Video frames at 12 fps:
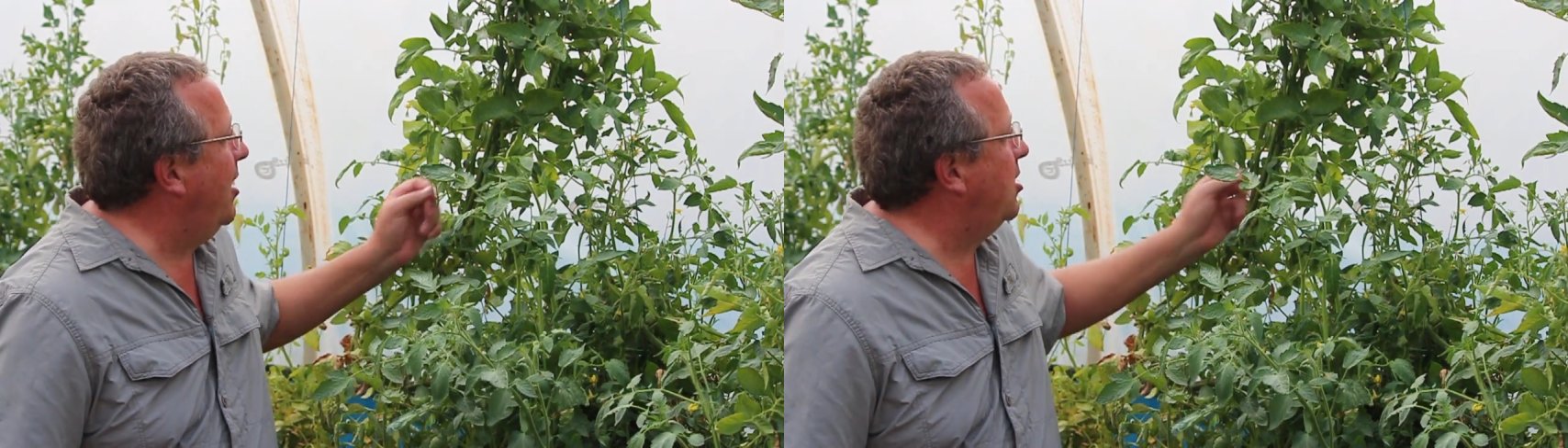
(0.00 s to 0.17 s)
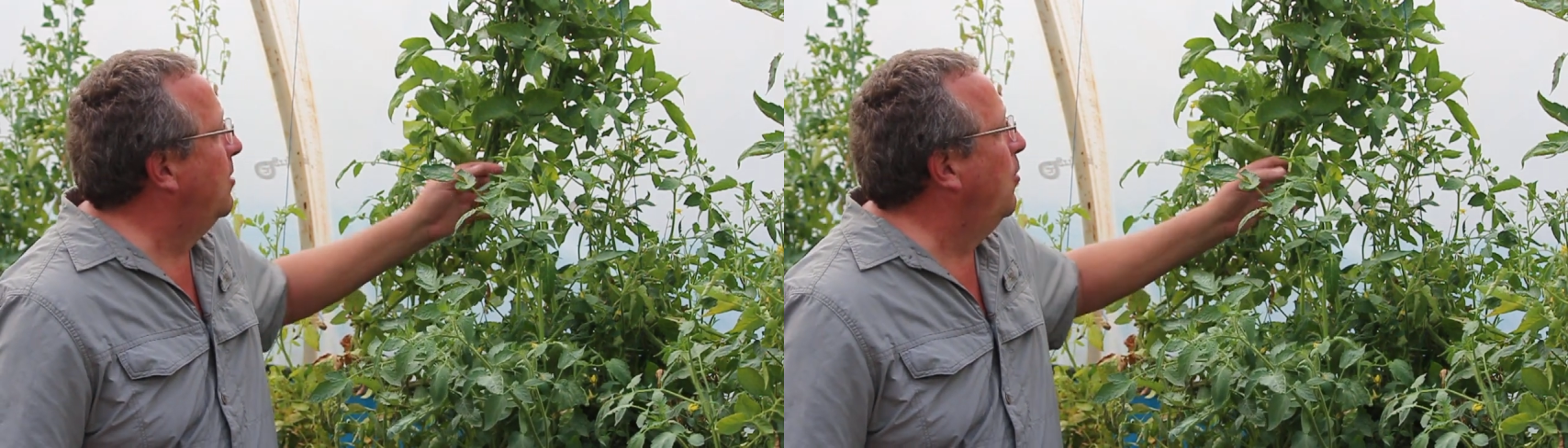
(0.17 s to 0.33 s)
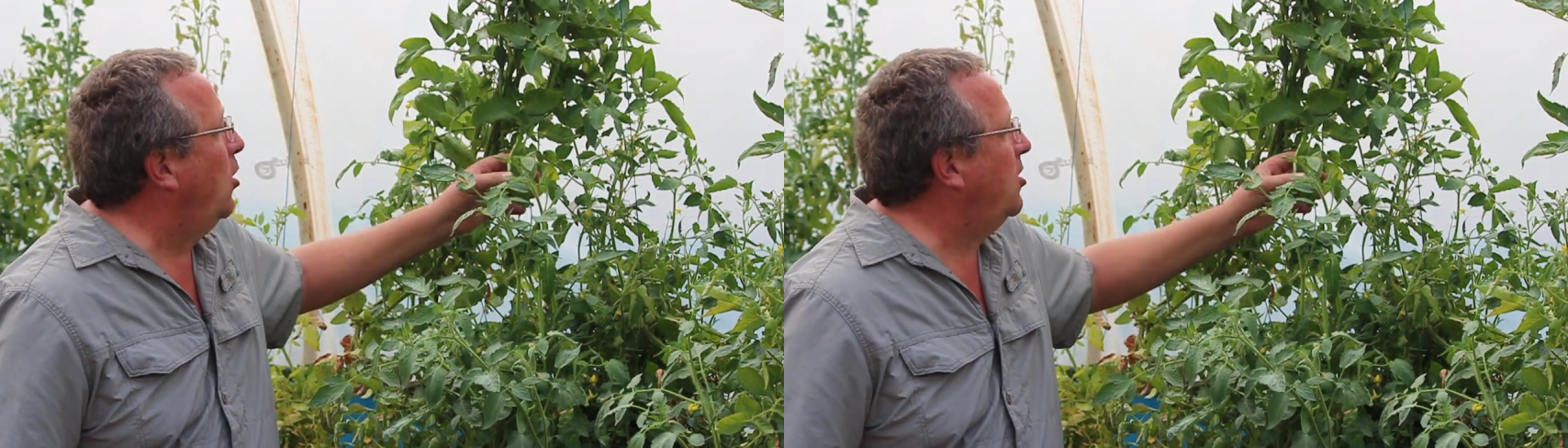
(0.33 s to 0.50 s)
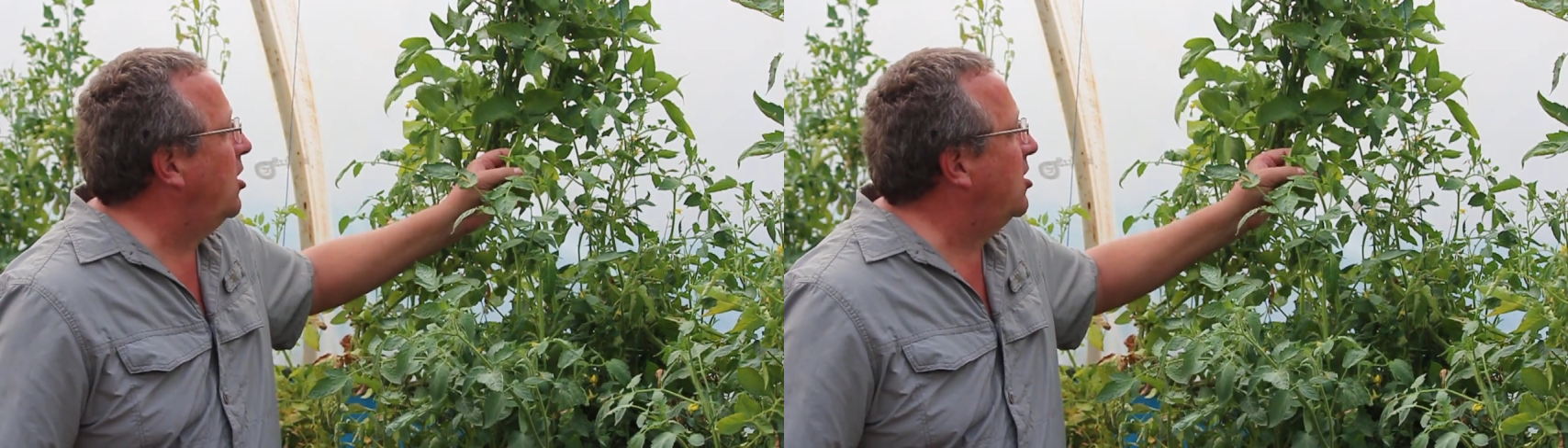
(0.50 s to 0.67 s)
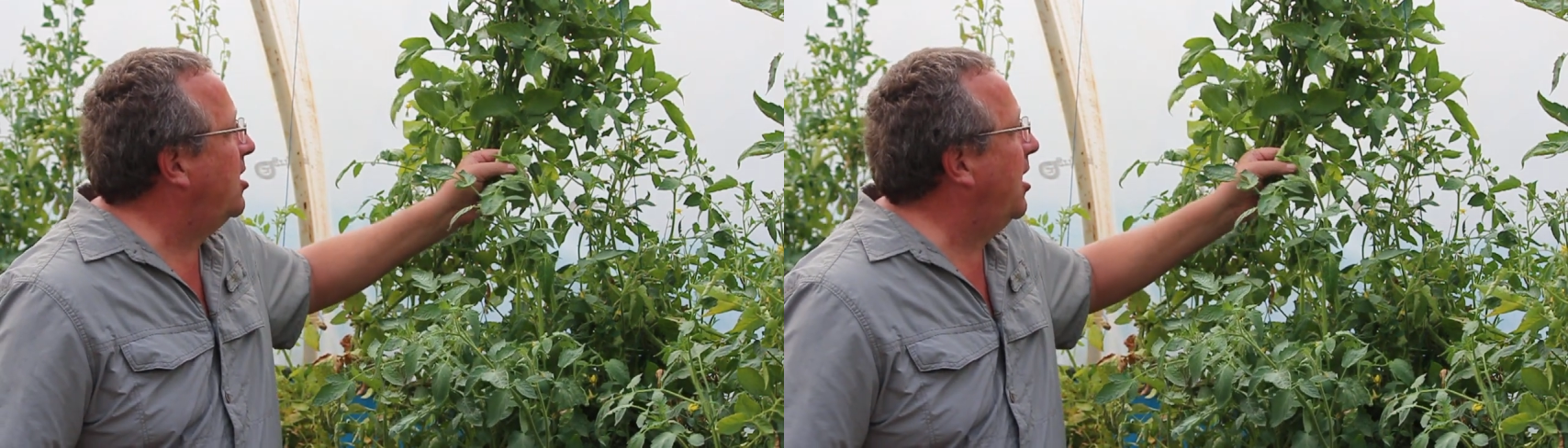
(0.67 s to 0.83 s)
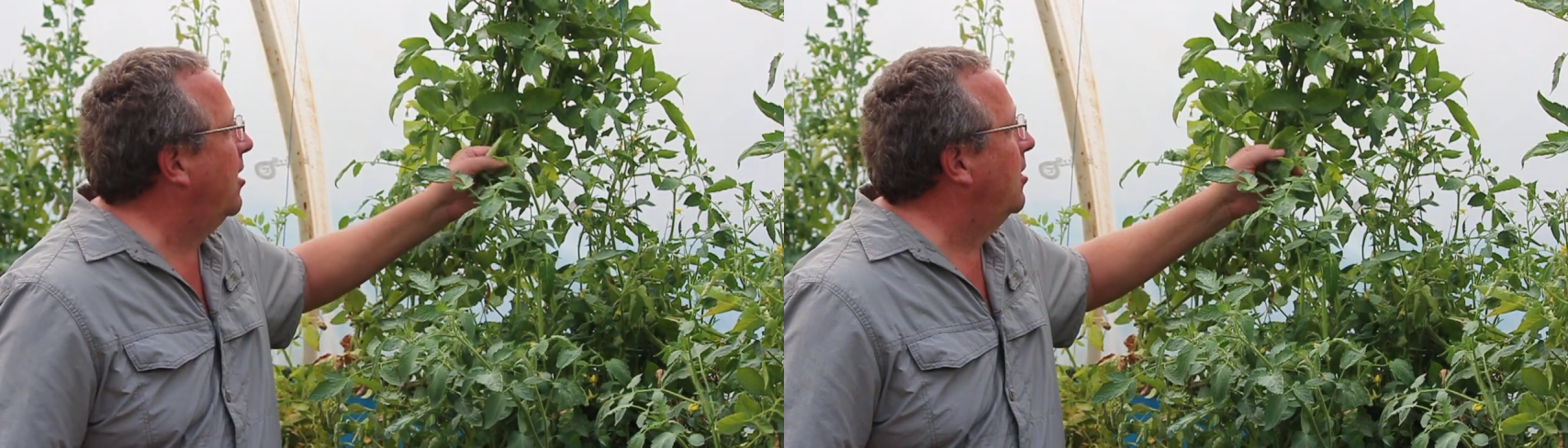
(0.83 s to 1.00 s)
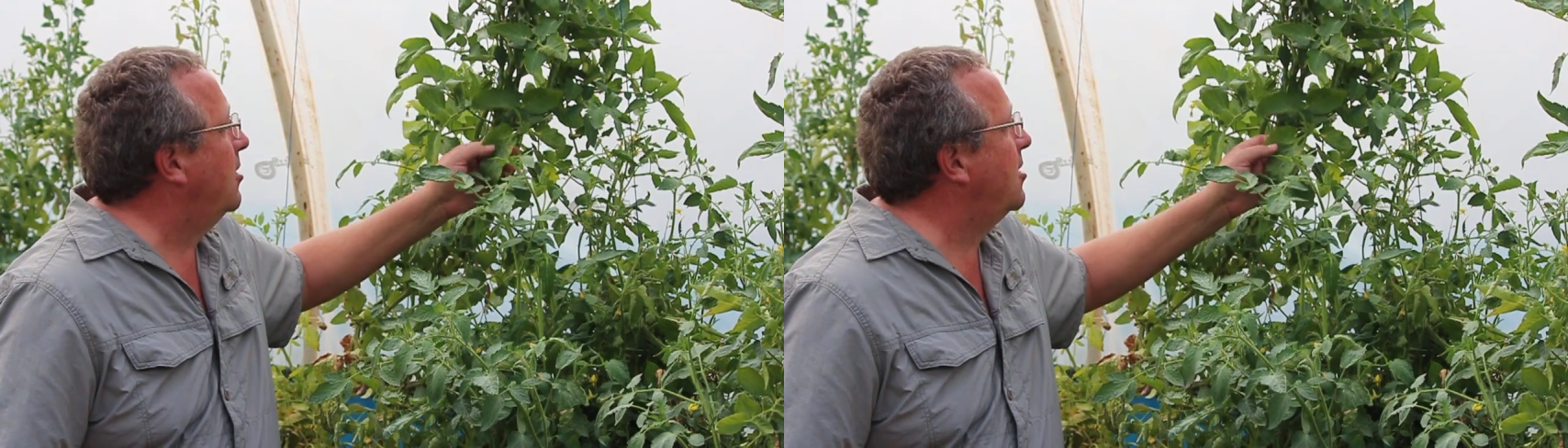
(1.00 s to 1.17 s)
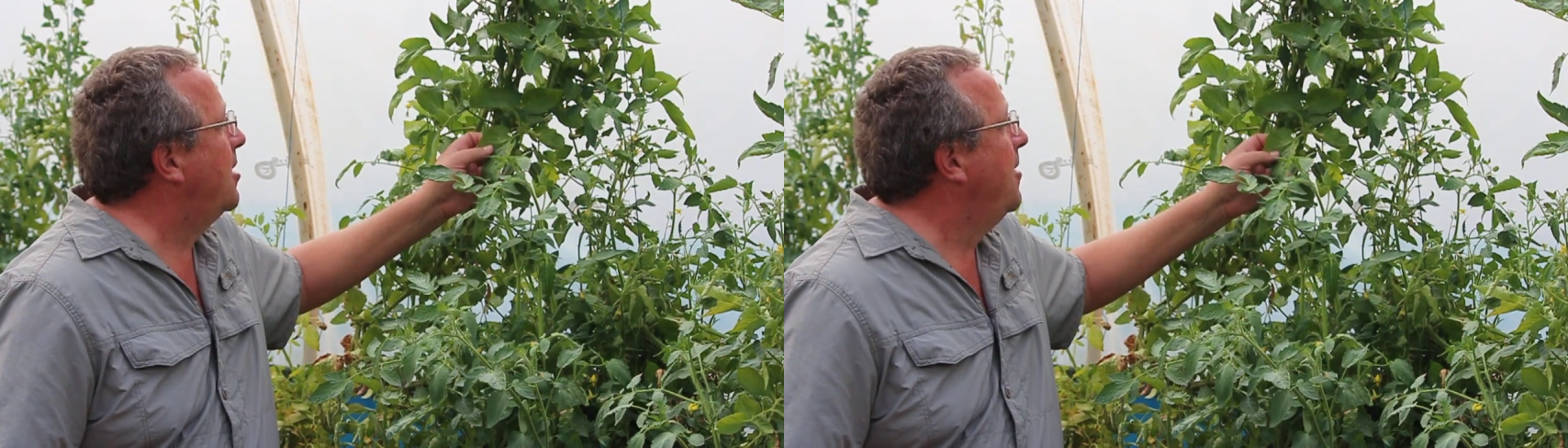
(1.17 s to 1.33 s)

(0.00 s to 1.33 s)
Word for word: tomato tunnels,